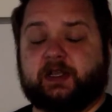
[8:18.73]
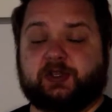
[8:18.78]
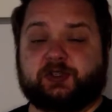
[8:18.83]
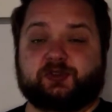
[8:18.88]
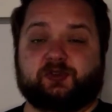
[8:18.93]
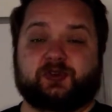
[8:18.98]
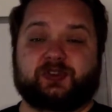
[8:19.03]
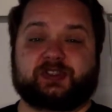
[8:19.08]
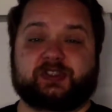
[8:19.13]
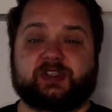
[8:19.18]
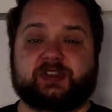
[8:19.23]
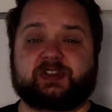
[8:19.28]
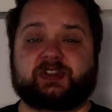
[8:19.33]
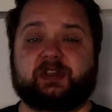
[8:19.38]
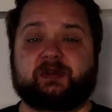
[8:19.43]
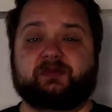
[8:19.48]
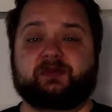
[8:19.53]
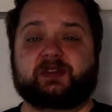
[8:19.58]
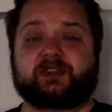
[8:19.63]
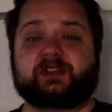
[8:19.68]
So
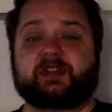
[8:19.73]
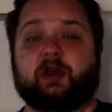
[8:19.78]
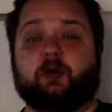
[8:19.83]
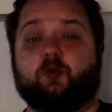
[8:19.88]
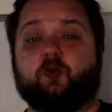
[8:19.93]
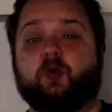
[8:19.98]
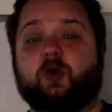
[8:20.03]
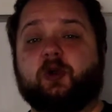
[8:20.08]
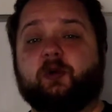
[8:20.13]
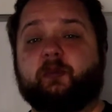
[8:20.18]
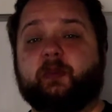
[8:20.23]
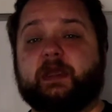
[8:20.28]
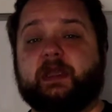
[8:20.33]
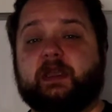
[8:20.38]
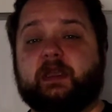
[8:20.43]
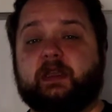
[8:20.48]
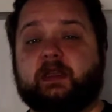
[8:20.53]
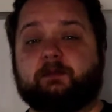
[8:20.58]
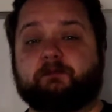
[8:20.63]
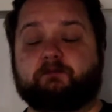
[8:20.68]
systems that will
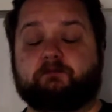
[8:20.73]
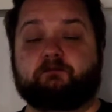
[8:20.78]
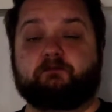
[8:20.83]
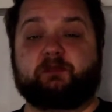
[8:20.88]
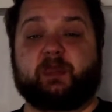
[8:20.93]
be